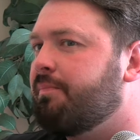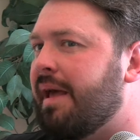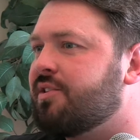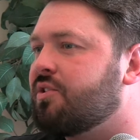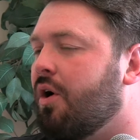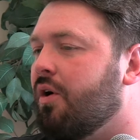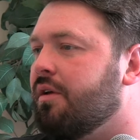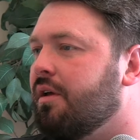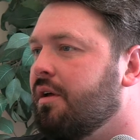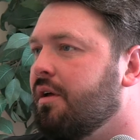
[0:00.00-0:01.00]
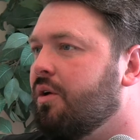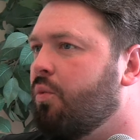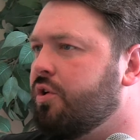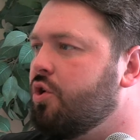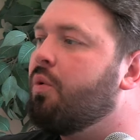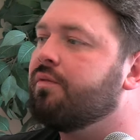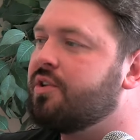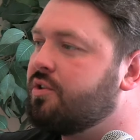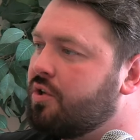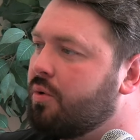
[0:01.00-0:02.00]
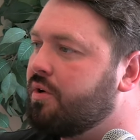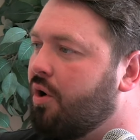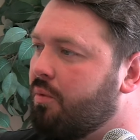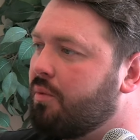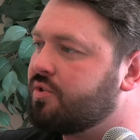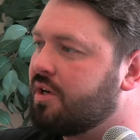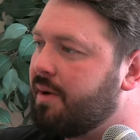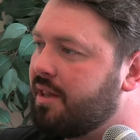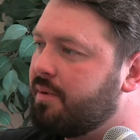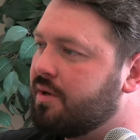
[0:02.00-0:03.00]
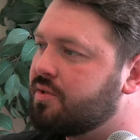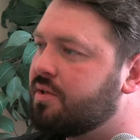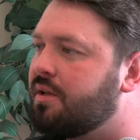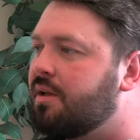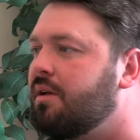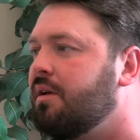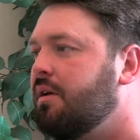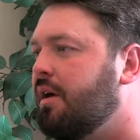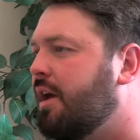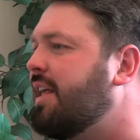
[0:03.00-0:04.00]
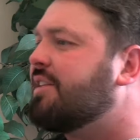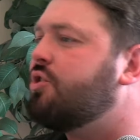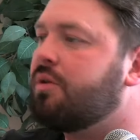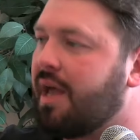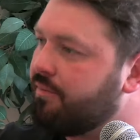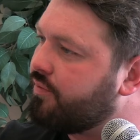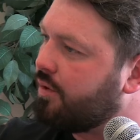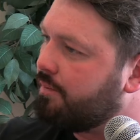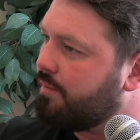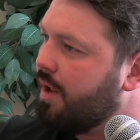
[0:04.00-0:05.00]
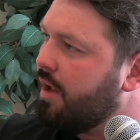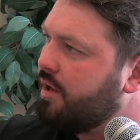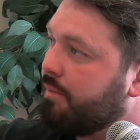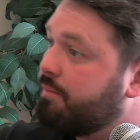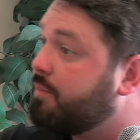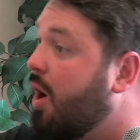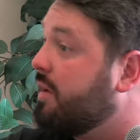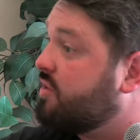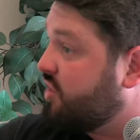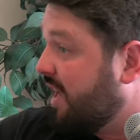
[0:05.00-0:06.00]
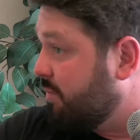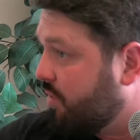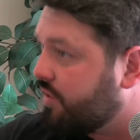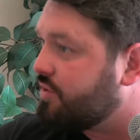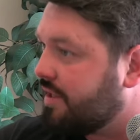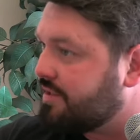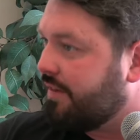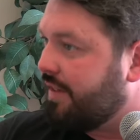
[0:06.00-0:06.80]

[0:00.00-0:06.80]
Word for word: based on what you wanted to do and not what was going to pay the bills? And I guess you came from going to Chapman College and things